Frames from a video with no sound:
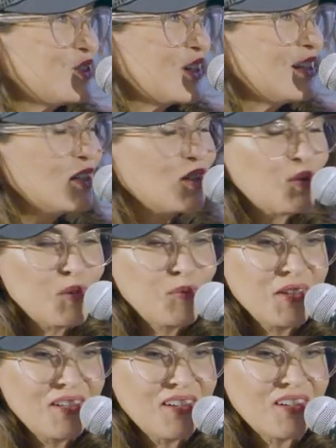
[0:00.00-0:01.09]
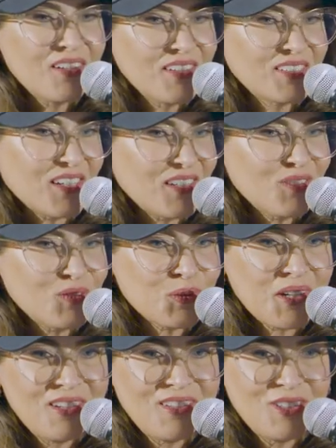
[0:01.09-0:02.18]
training equipment. And our executives
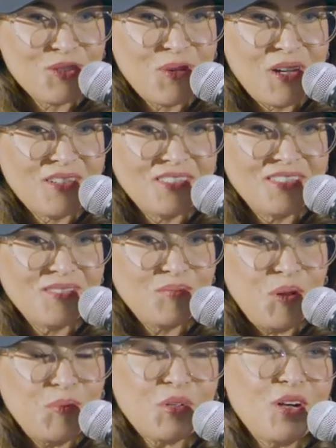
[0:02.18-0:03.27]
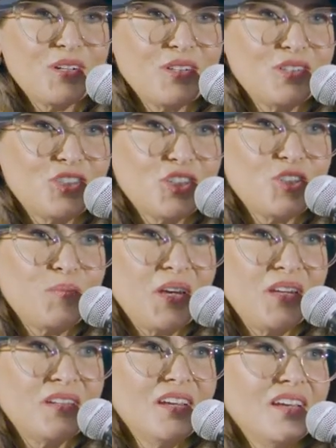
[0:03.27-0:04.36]
work out of there as well. And people call it the Church of
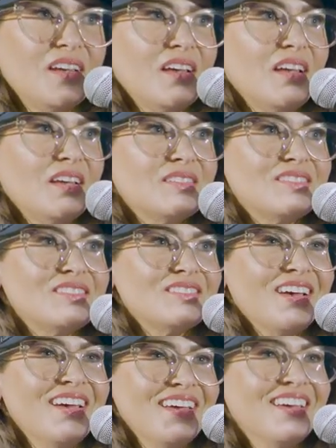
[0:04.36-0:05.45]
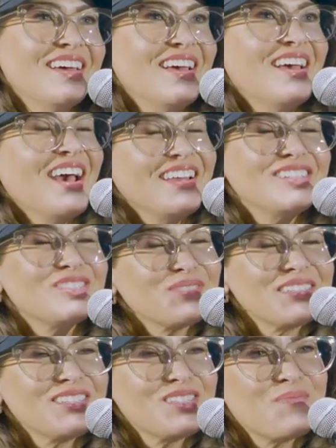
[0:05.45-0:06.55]
Pain. It's and it's
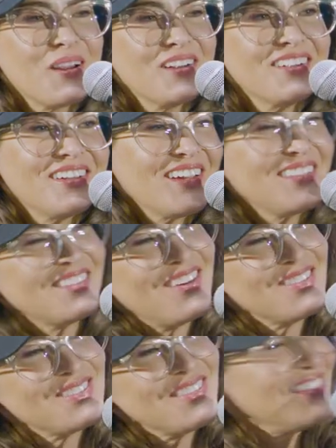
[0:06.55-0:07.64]
really inspiring and also